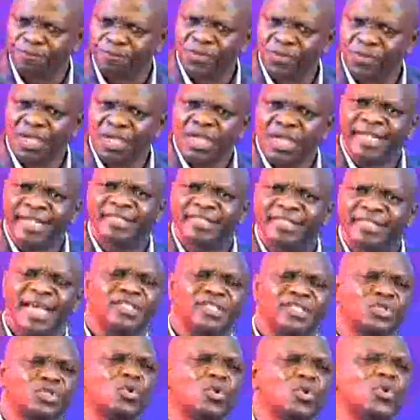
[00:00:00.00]
He
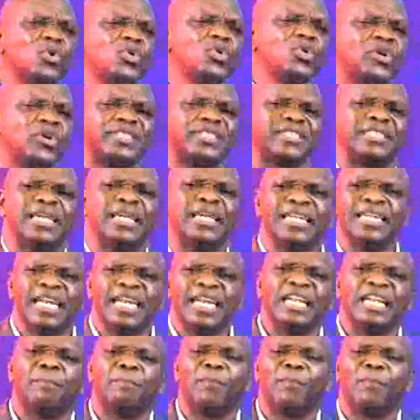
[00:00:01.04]
says, sow your seed in
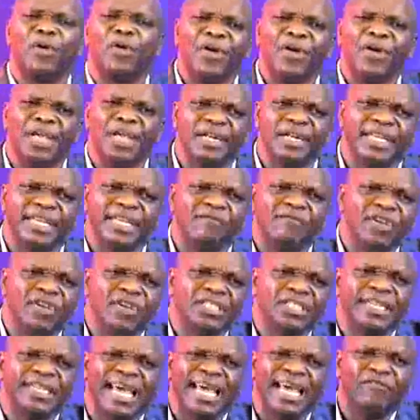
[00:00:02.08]
the morning, give it
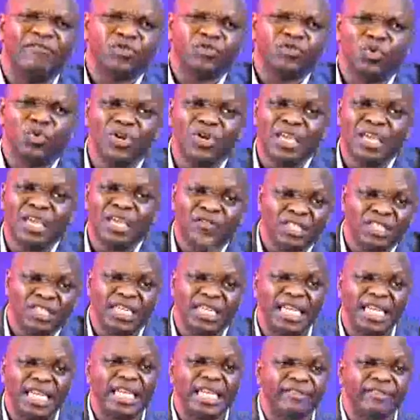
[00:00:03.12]
in the afternoon, give it in
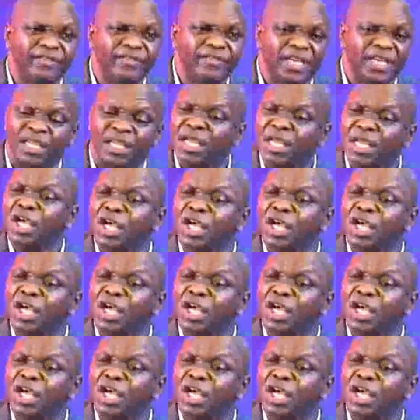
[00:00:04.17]
the evening.